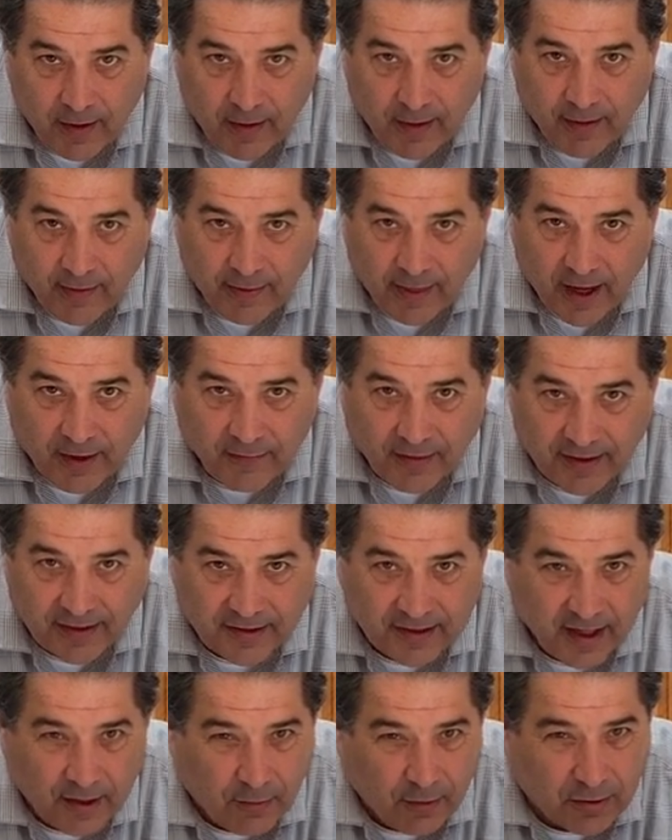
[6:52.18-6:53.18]
that if I
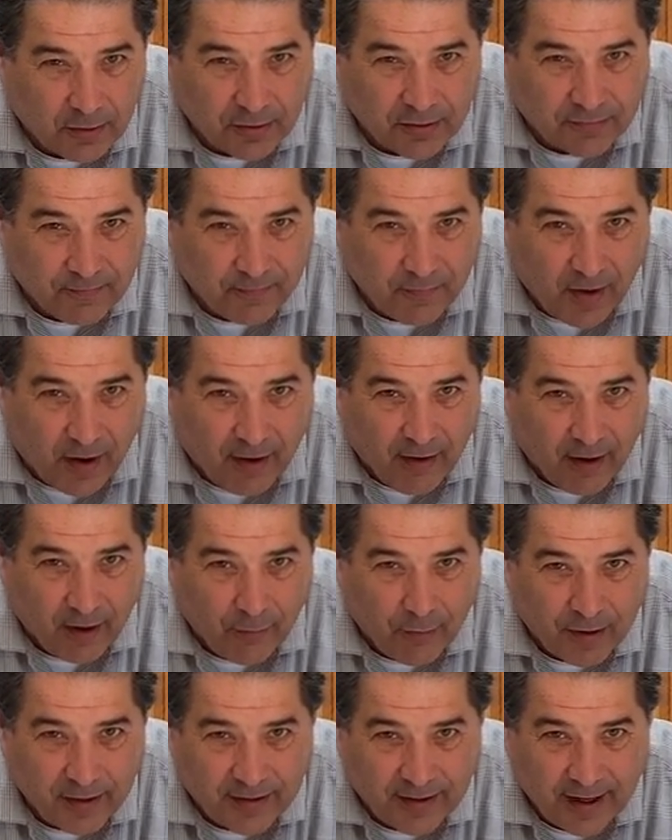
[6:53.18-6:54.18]
stick with those
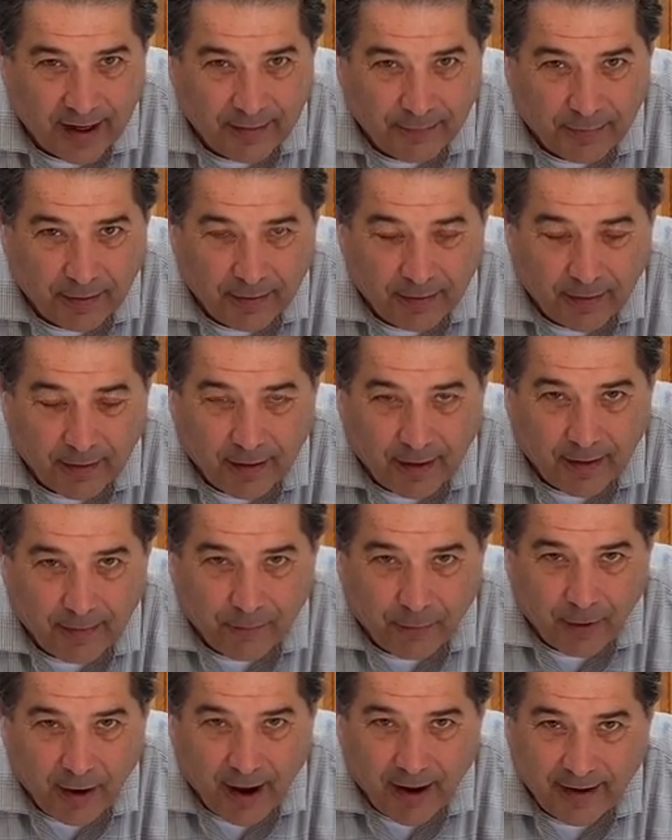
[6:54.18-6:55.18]
hardwood type
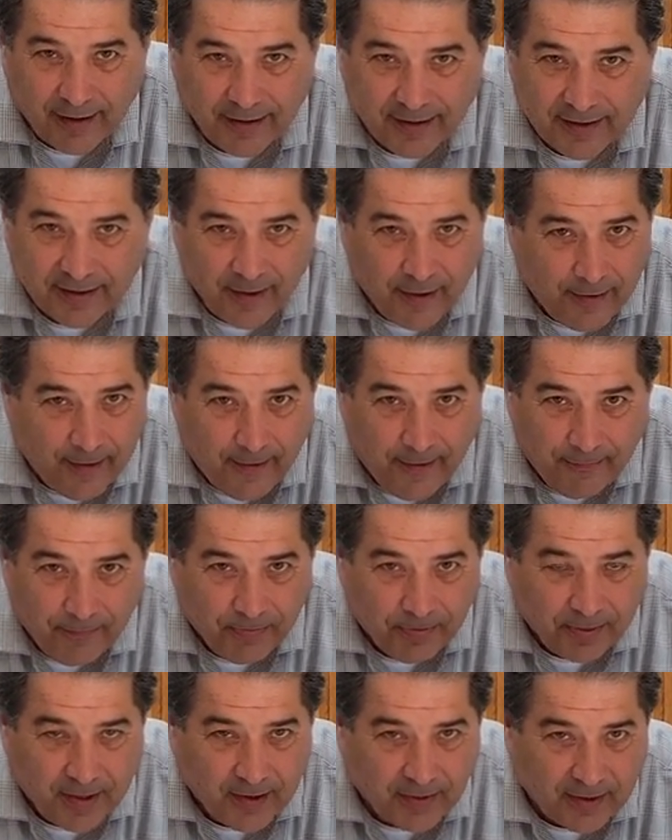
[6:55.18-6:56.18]
products,
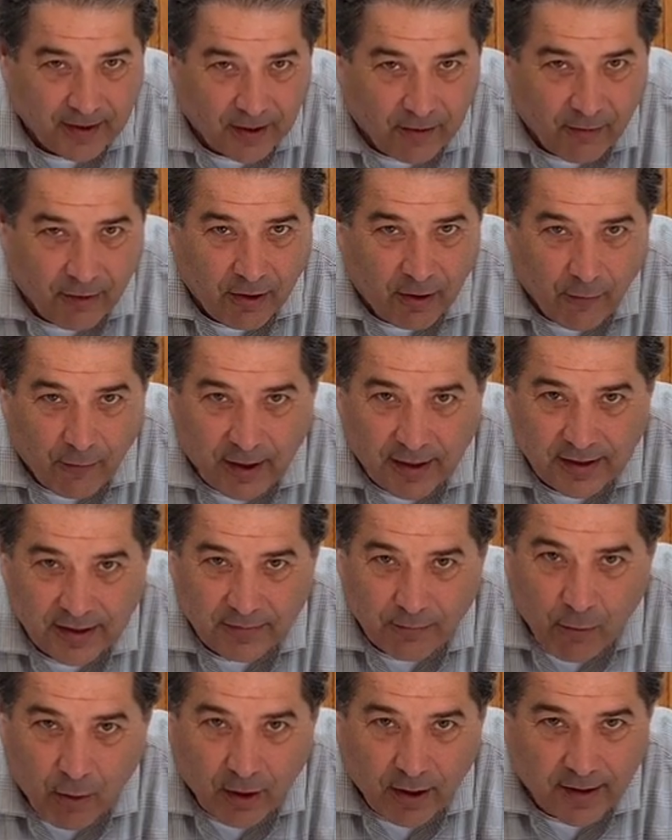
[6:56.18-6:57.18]
that the grill runs
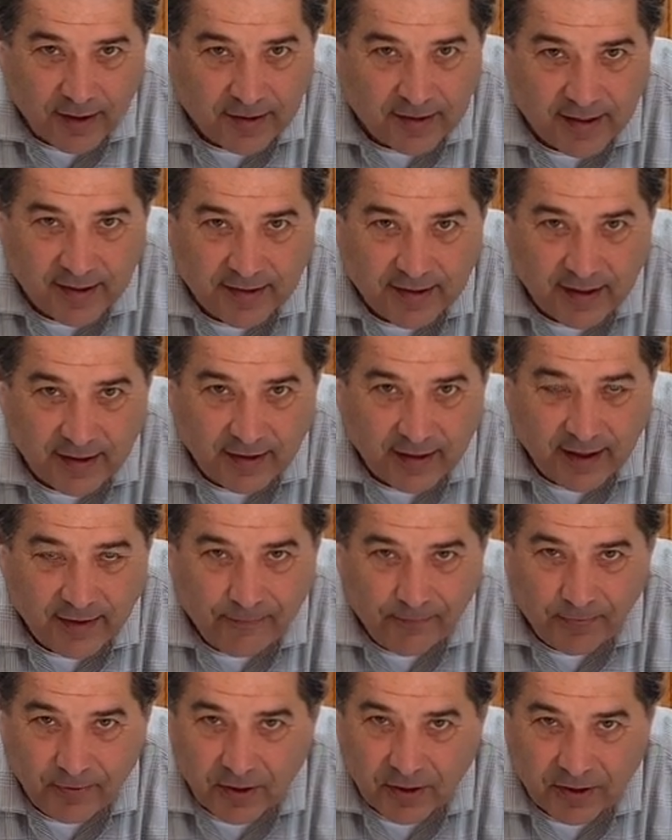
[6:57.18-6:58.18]
more consistently,
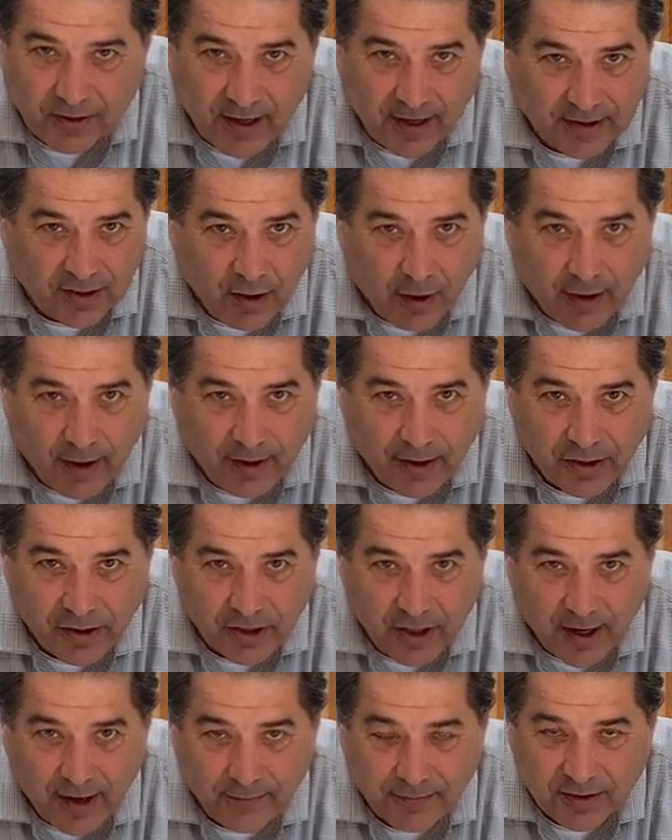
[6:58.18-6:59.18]
there's less auger
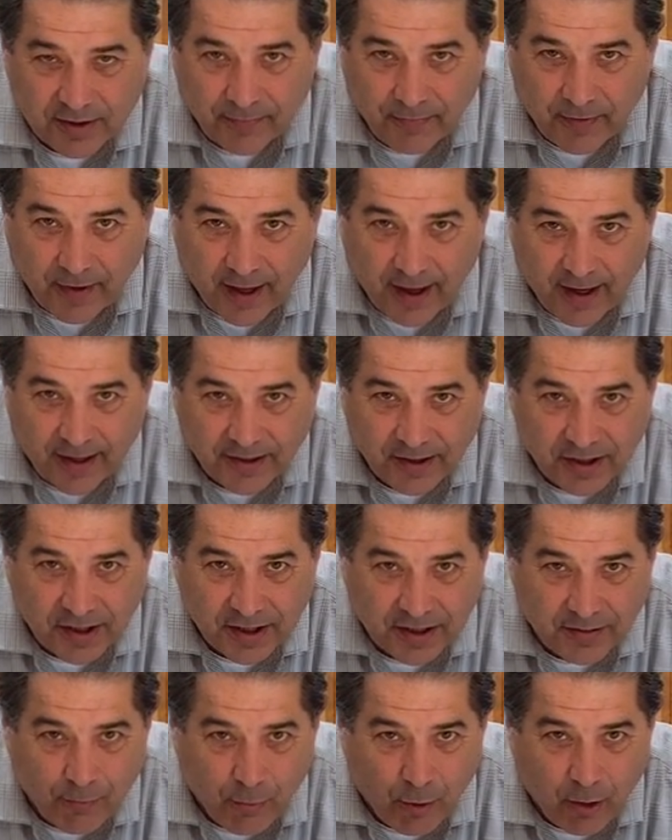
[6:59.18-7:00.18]
jams, and it's
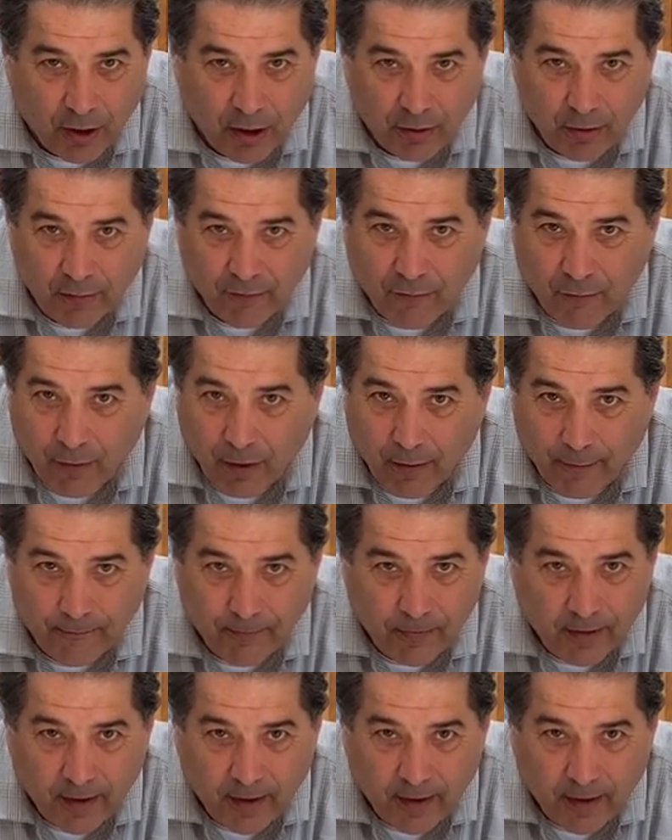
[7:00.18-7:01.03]
just more uniform